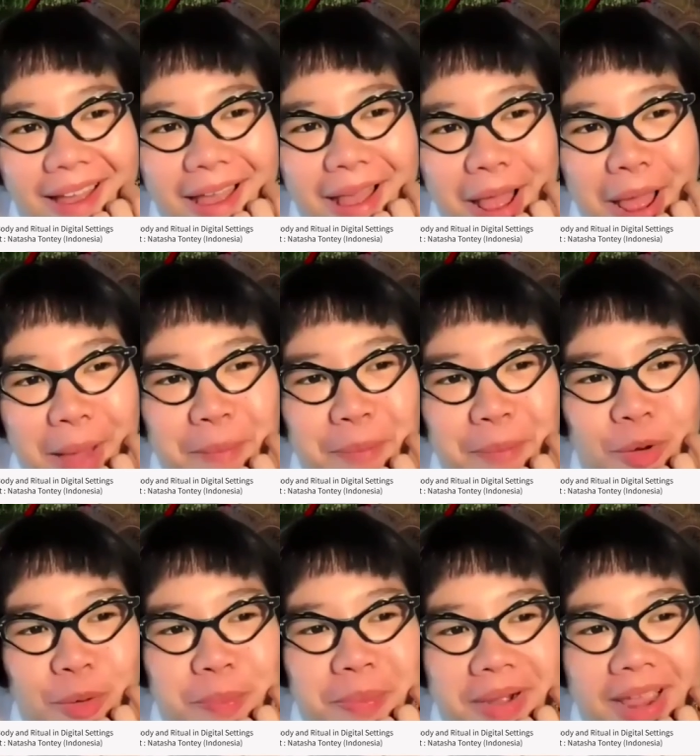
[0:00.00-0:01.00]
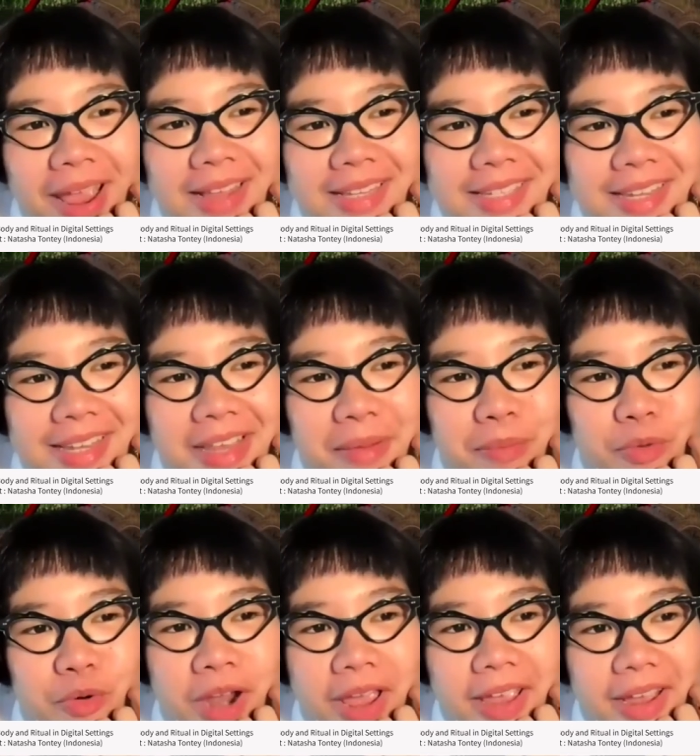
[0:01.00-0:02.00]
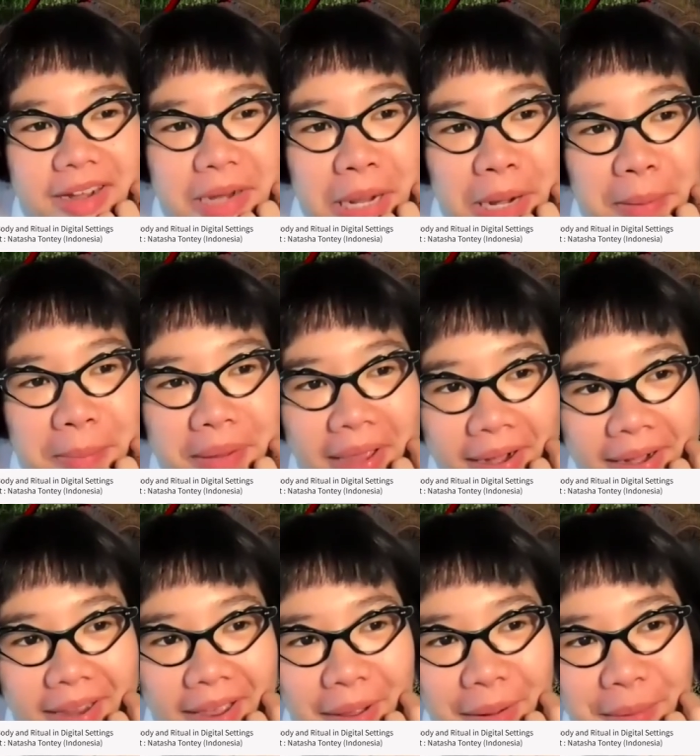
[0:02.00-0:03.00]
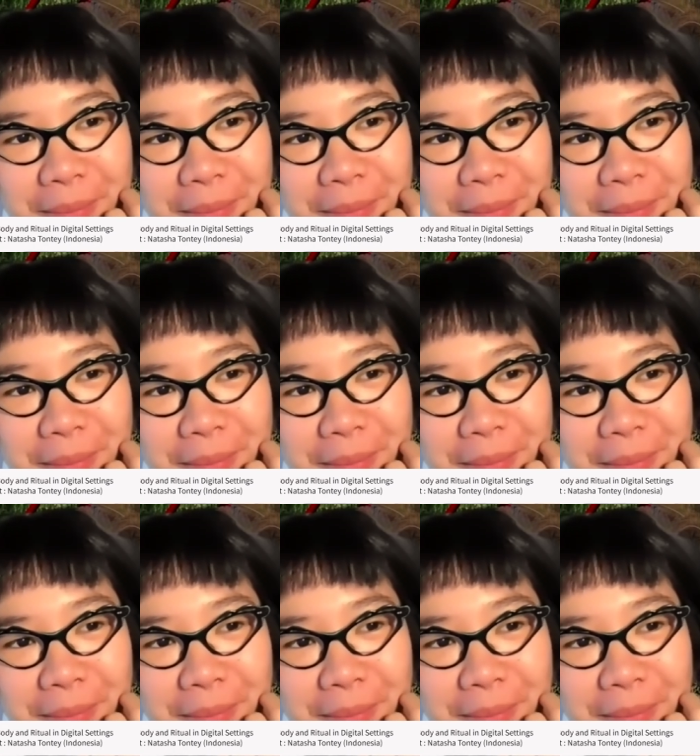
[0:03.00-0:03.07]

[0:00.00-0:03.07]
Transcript: Apropriasi budaya dalam karya.